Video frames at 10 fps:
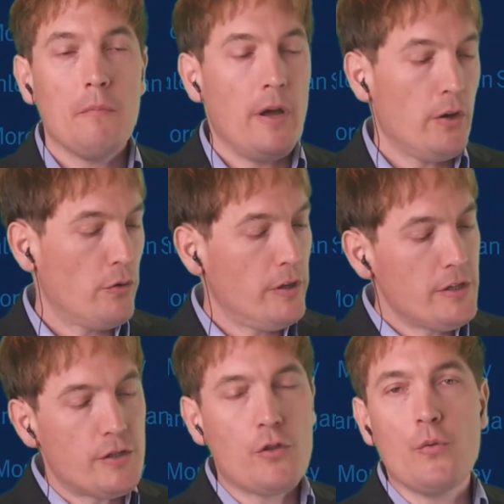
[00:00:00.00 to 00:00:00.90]
and, you know
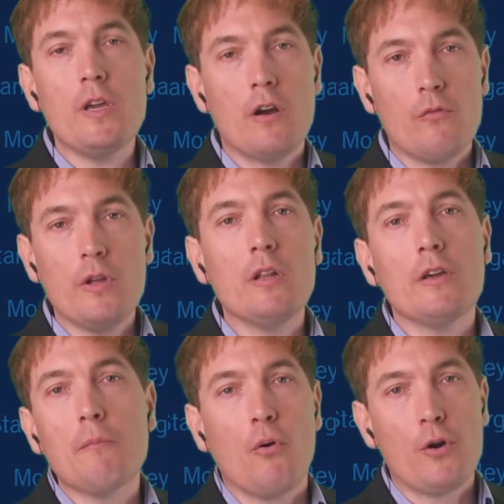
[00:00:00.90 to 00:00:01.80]
these three are
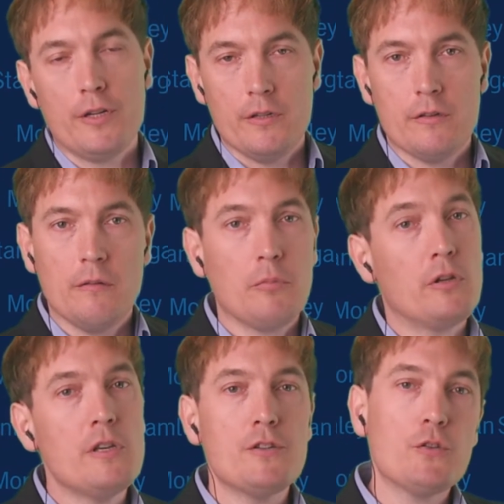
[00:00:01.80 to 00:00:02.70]
really important
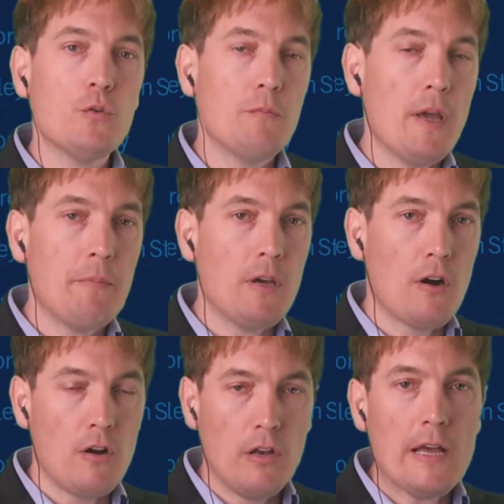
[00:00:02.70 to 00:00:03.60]
but these two maybe
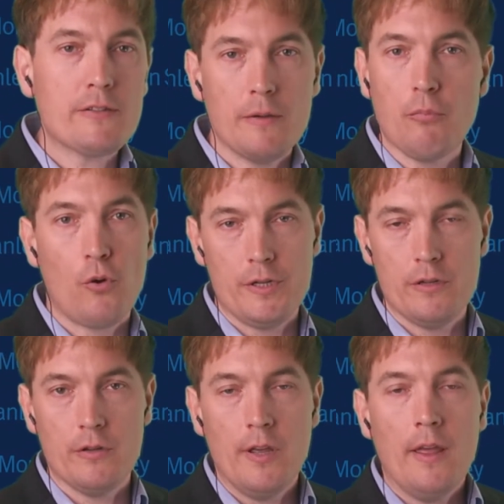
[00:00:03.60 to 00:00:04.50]
are less
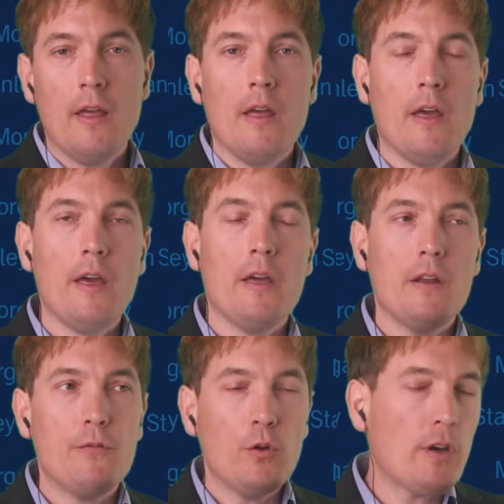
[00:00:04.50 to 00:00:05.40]
important
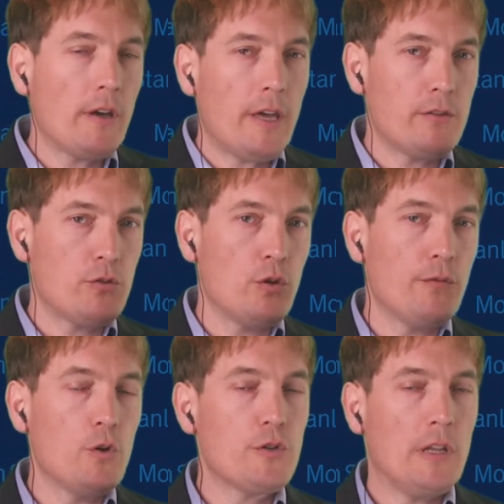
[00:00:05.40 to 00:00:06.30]
and if you can get sort
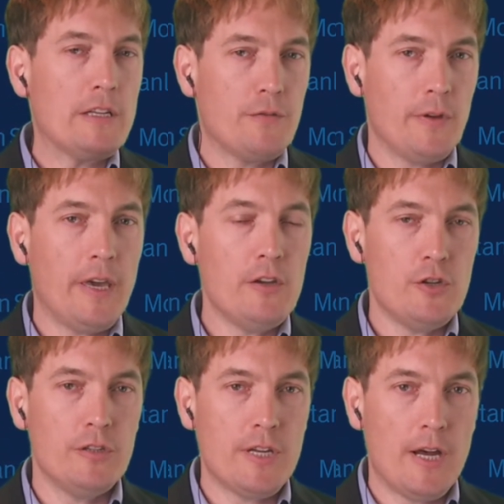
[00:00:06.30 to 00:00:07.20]
of those classifications